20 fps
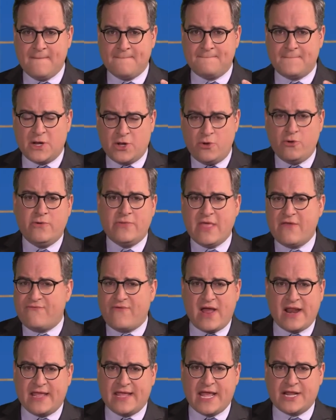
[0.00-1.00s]
But who are they
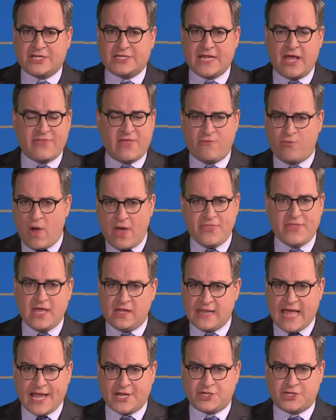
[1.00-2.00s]
fighting against now? They won the
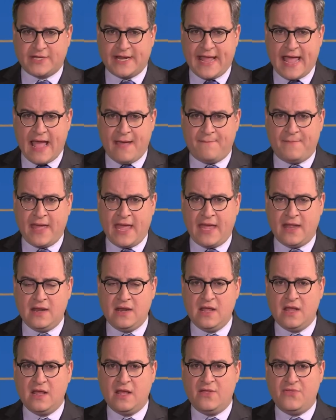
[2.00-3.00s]
election campaign.
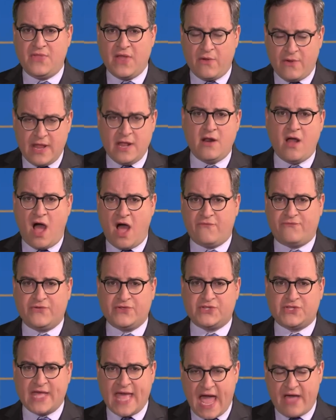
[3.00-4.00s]
They're in
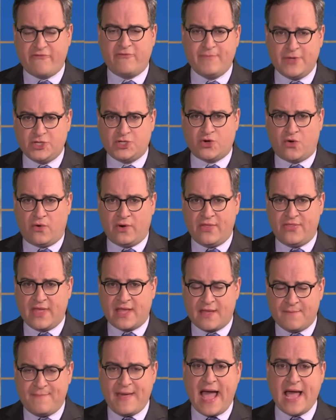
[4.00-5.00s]
office. They have a majority. They
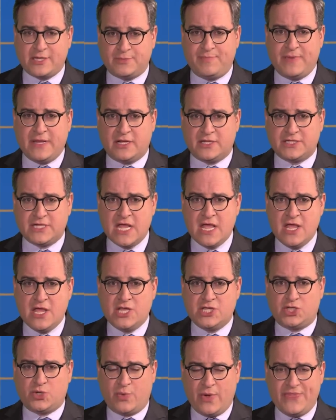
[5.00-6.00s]
can pass bills.
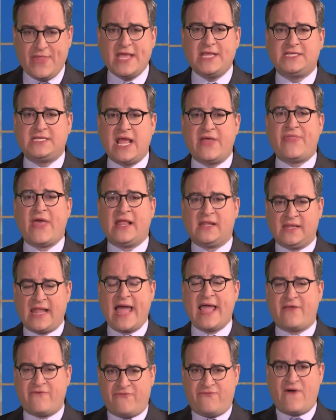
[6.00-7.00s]
So when they say they
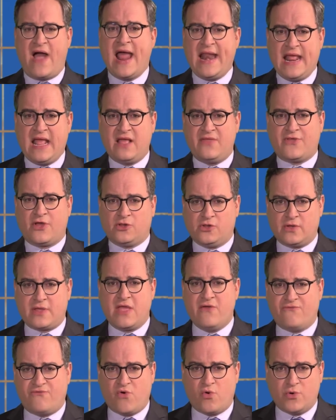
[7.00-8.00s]
like fighting, they're
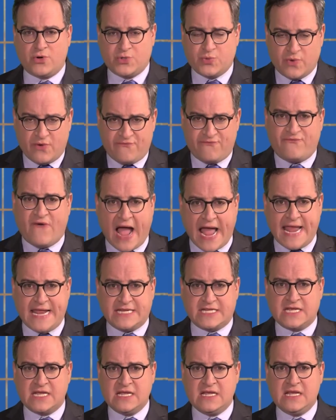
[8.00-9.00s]
looking forward to a
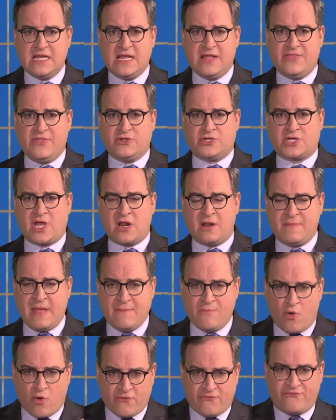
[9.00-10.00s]
fight, there's going to be
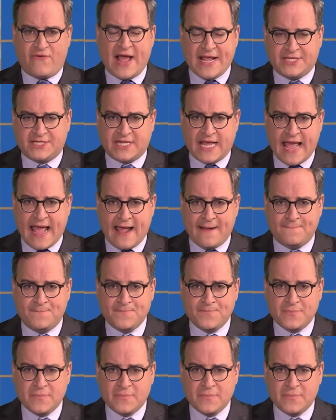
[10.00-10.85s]
more fights ahead.